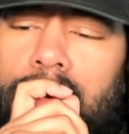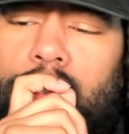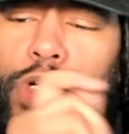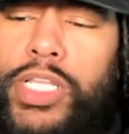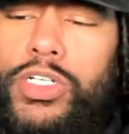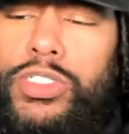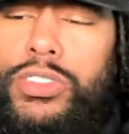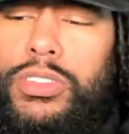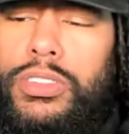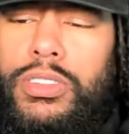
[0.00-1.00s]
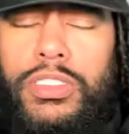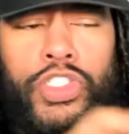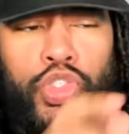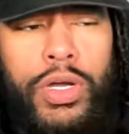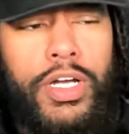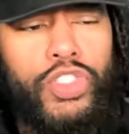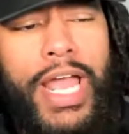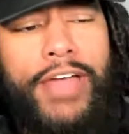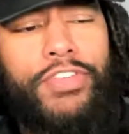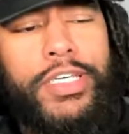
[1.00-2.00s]
So they're drug
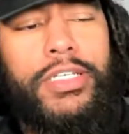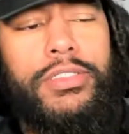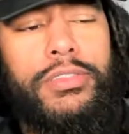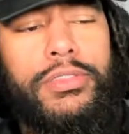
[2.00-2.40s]
trafficking